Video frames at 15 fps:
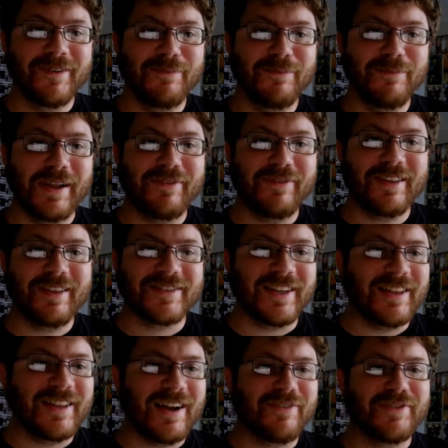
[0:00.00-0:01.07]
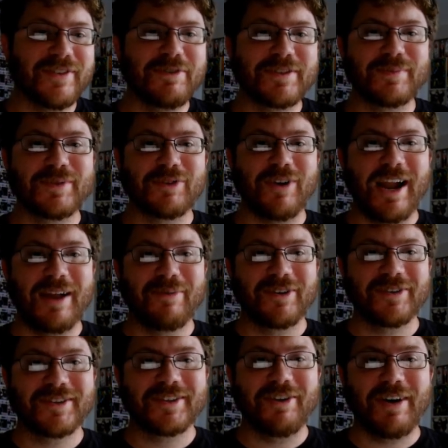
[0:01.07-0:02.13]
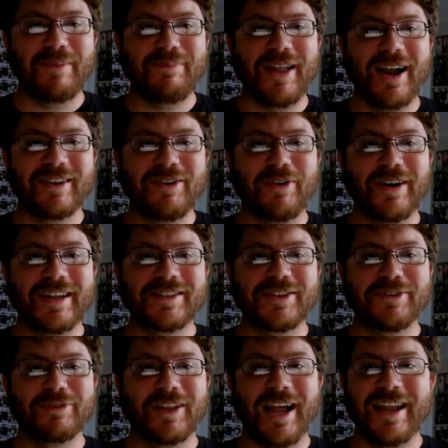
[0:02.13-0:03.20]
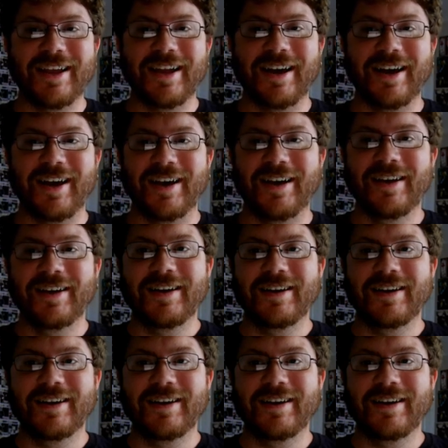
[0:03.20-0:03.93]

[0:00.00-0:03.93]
But there's a lot of new subscribers, so I'm not going to, like, uh,